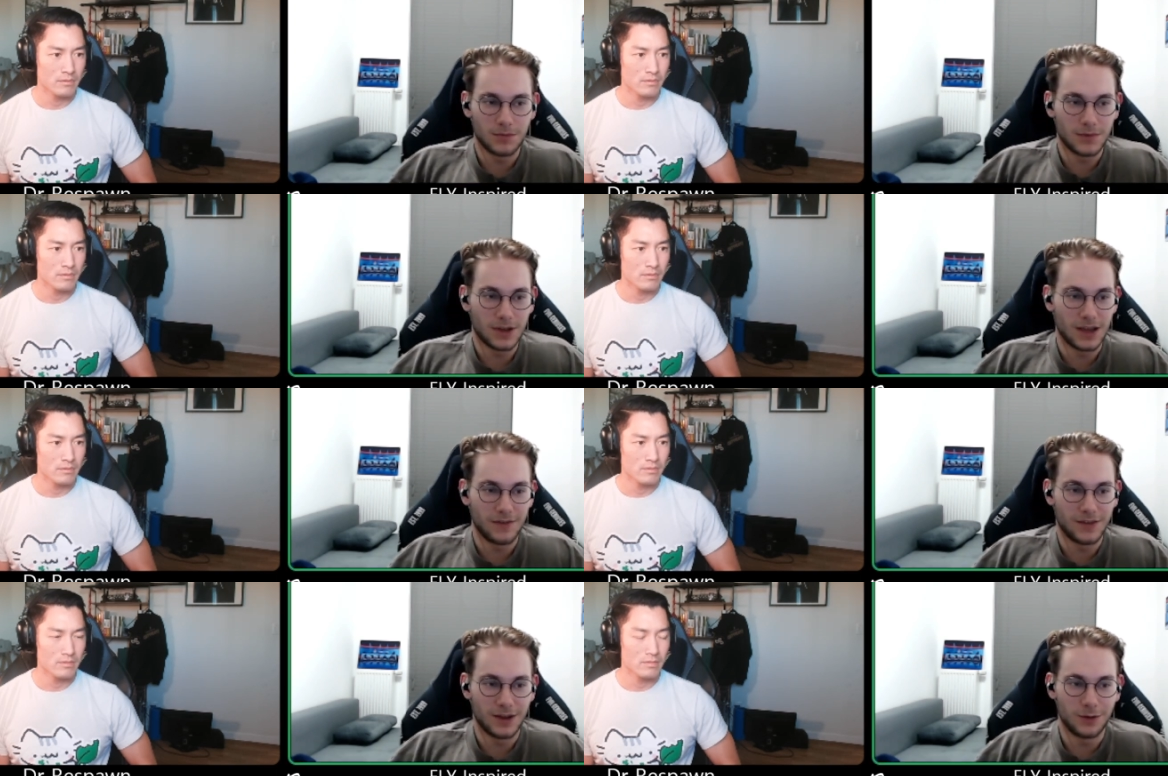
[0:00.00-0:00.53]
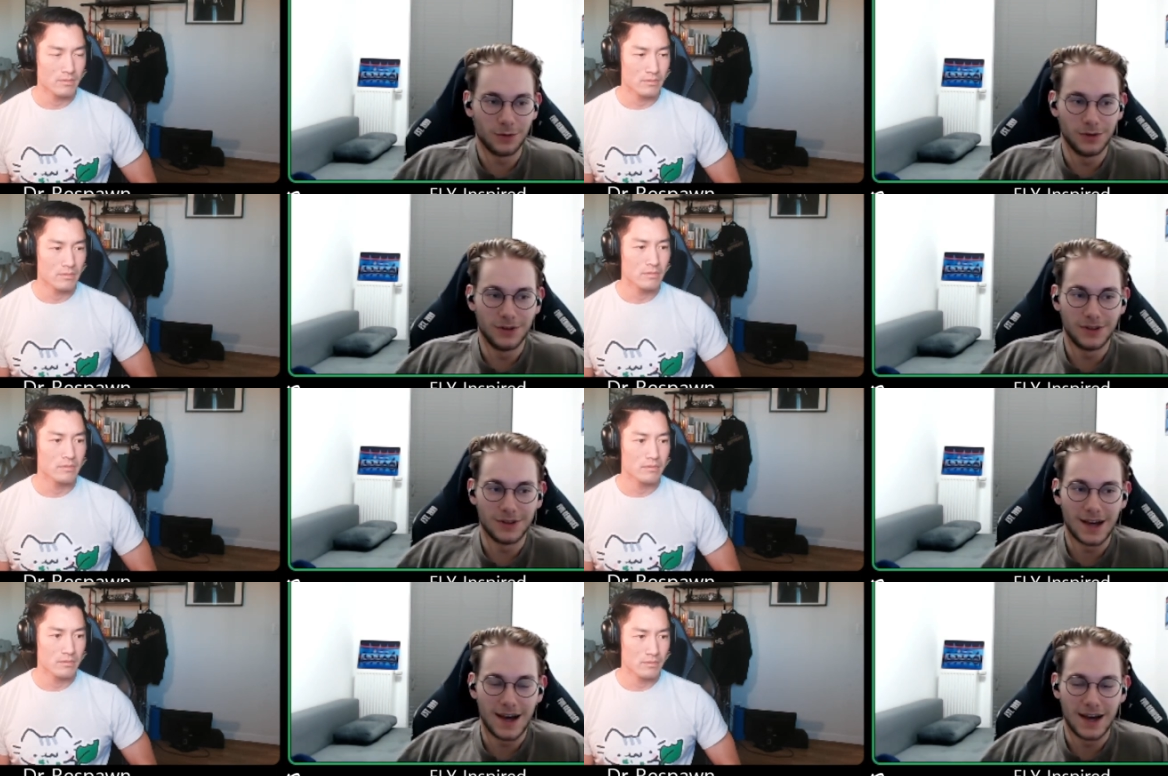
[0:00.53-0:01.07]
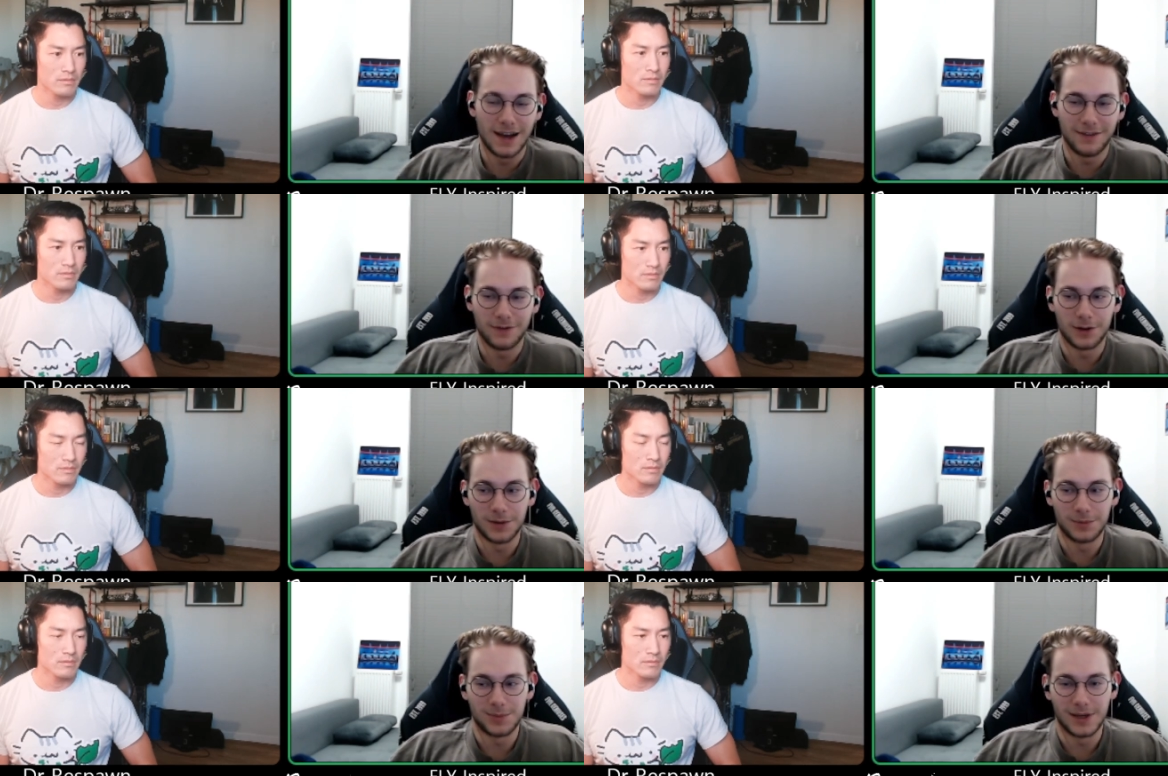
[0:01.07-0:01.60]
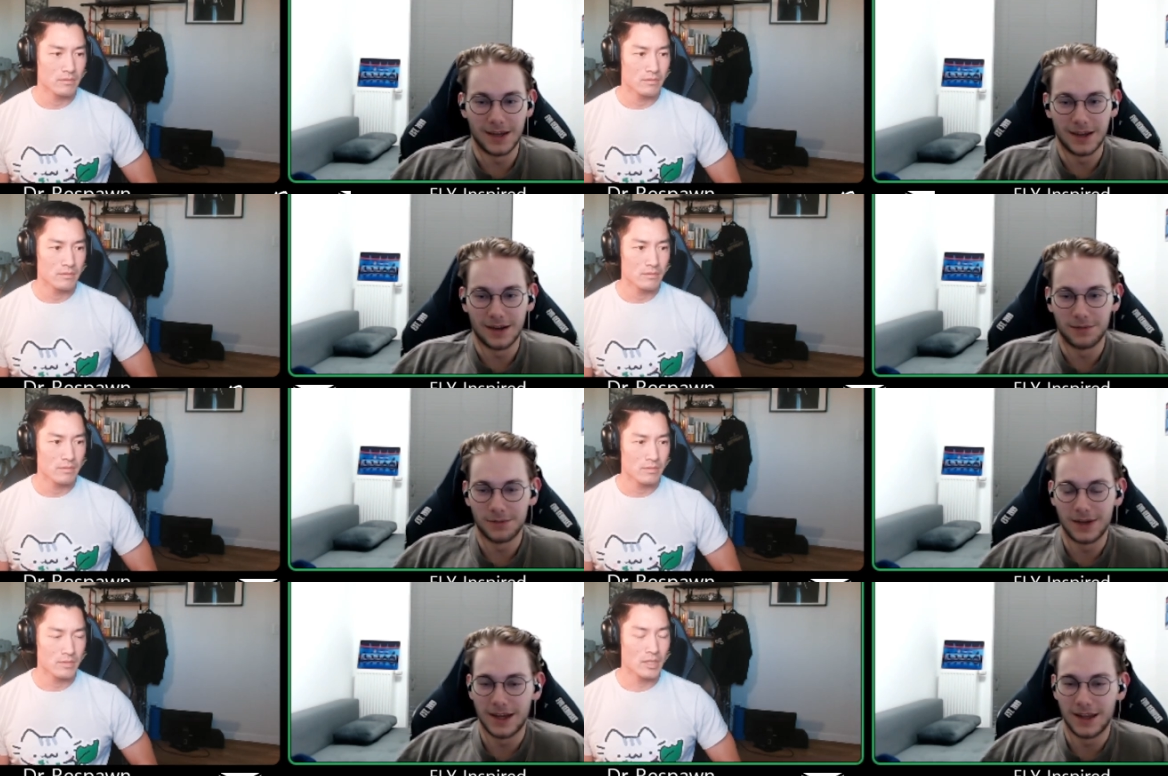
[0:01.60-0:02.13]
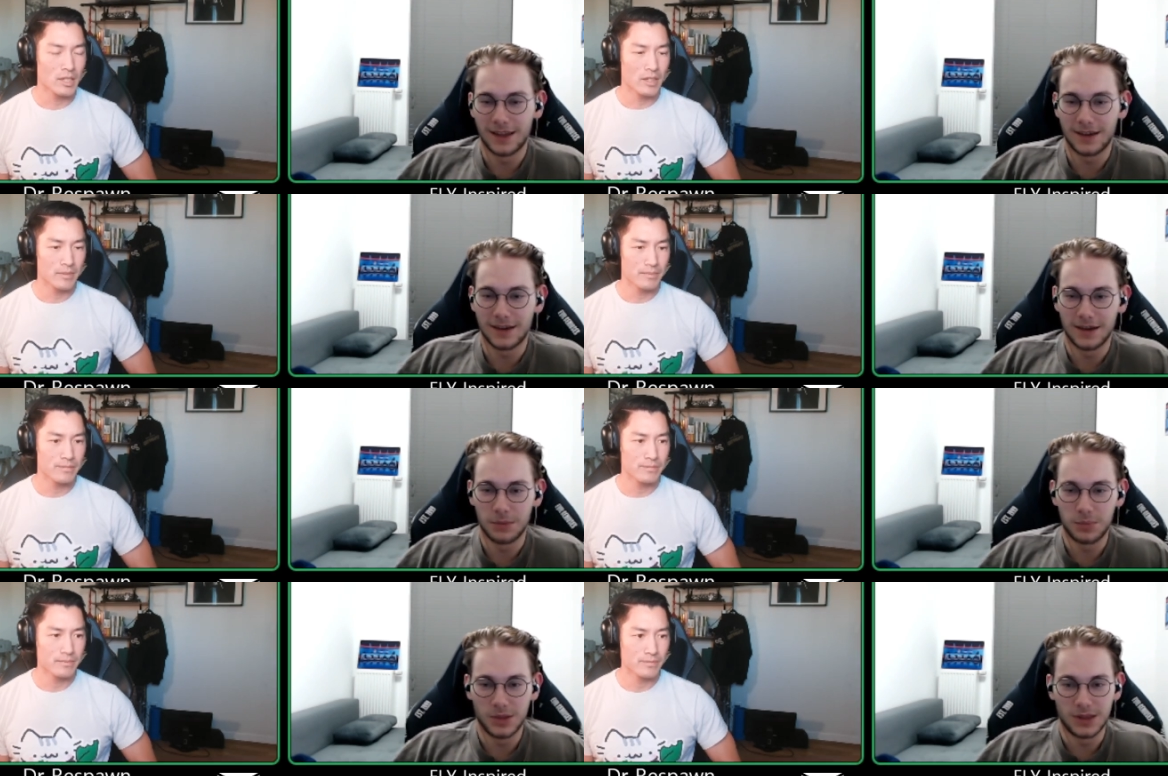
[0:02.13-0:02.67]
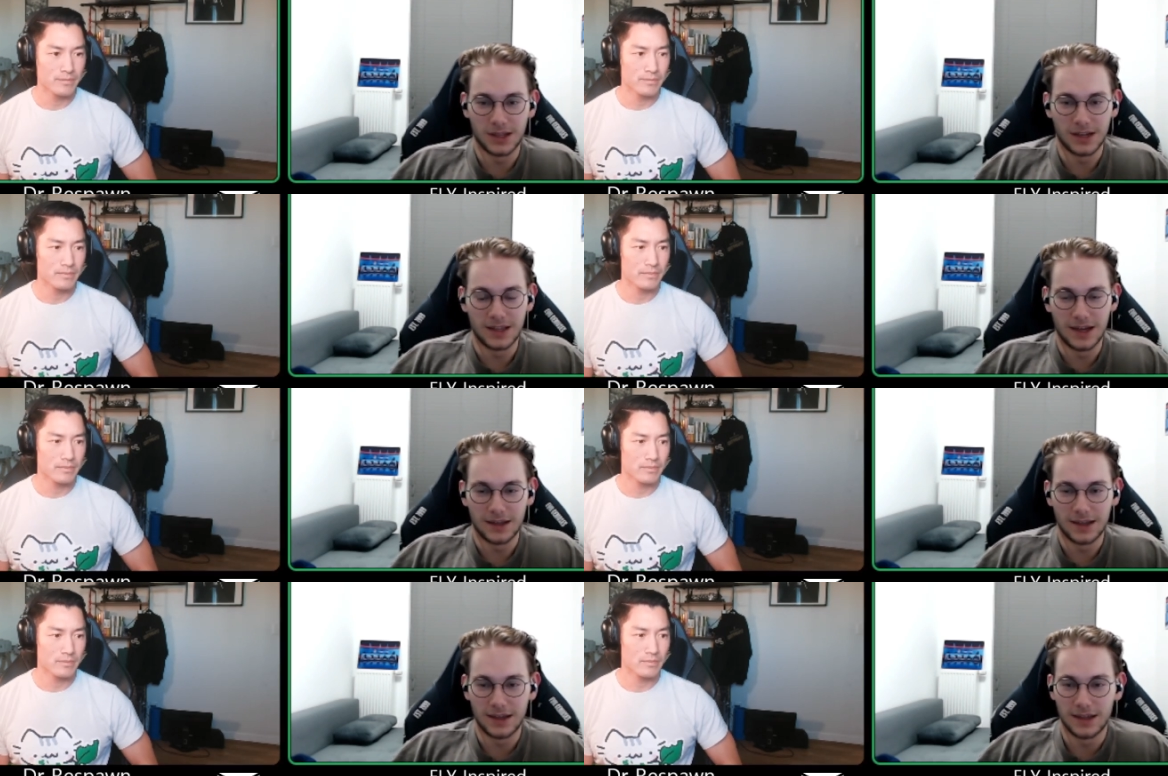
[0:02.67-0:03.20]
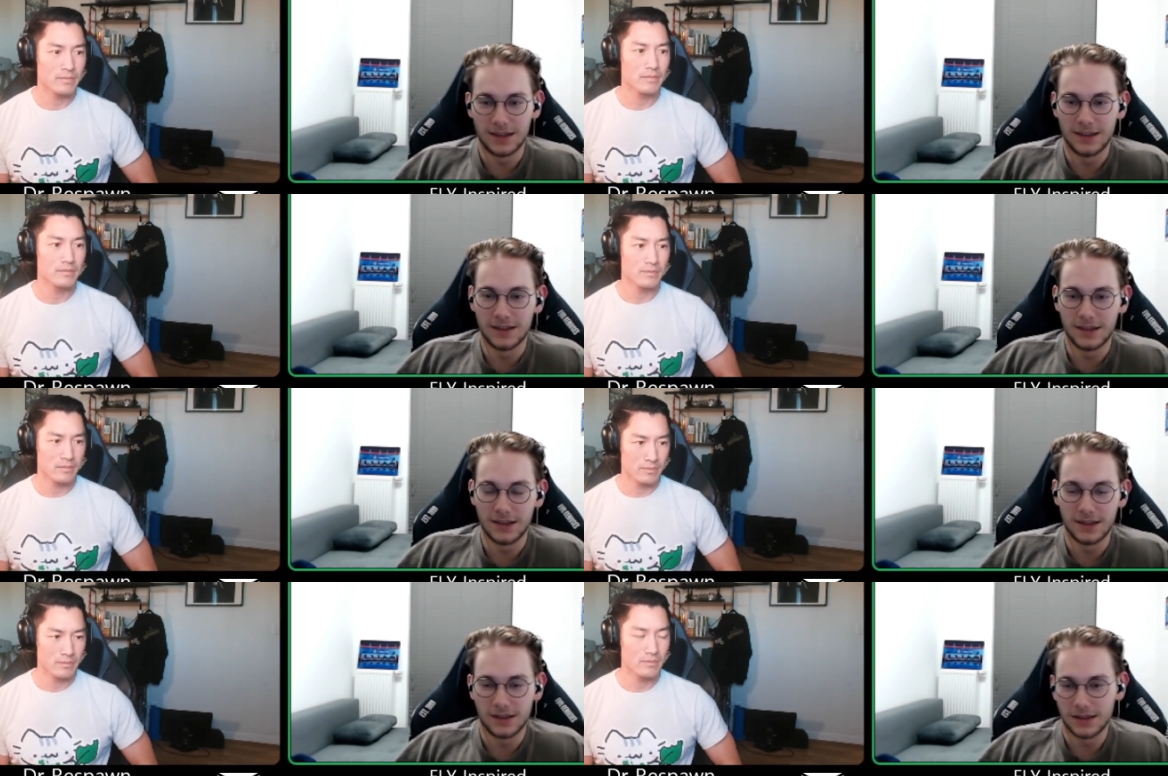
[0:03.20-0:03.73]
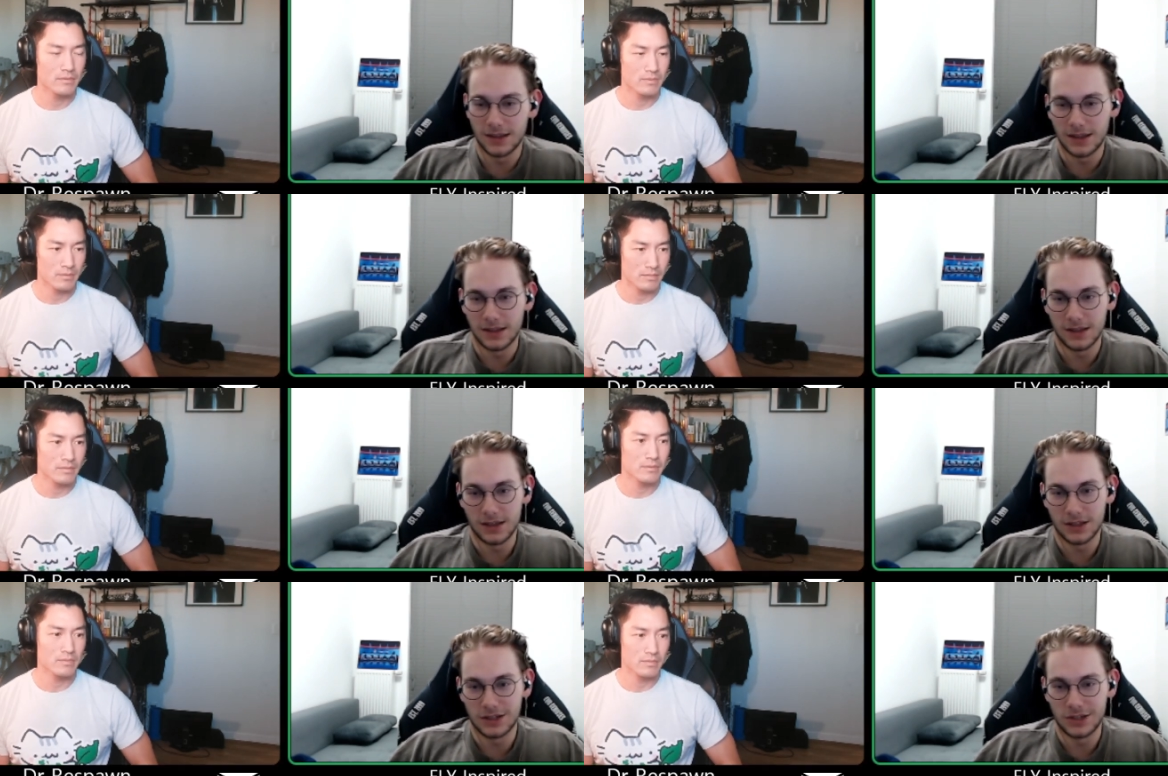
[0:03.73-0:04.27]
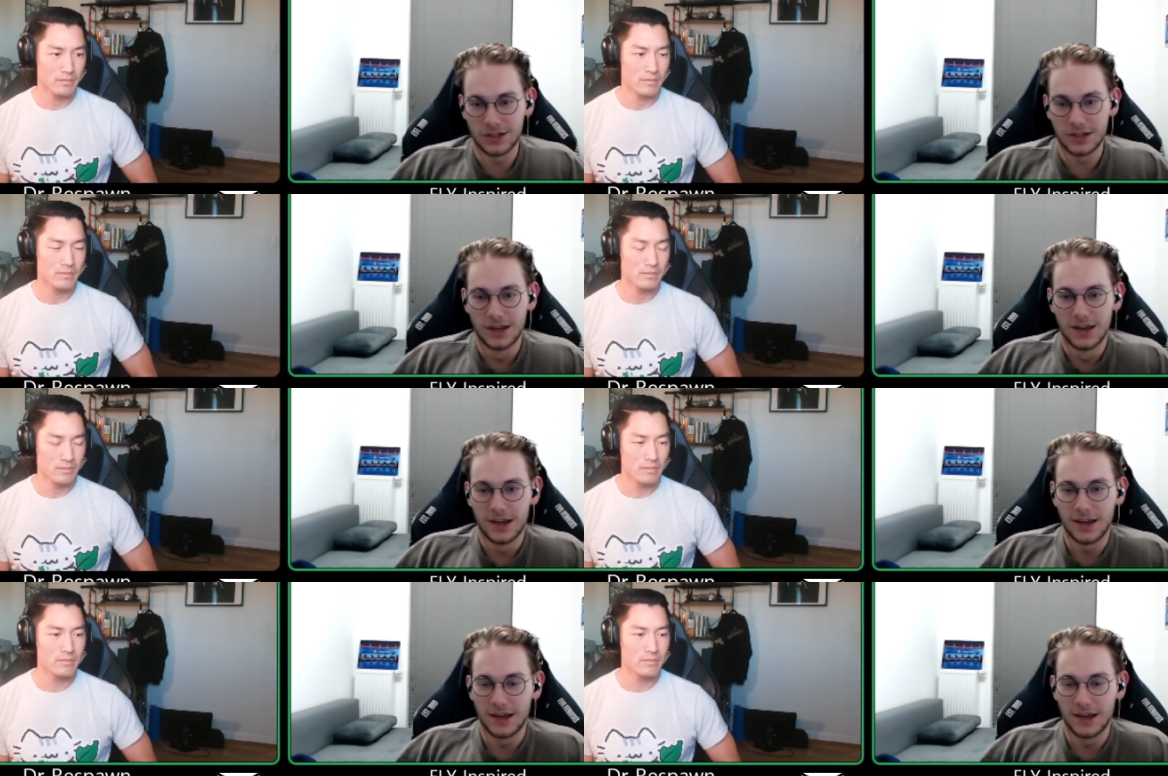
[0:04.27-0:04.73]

Speaker 1: have a good eye for a player, like yeah. uh, Peter Dun had in in EG, mm-hmm.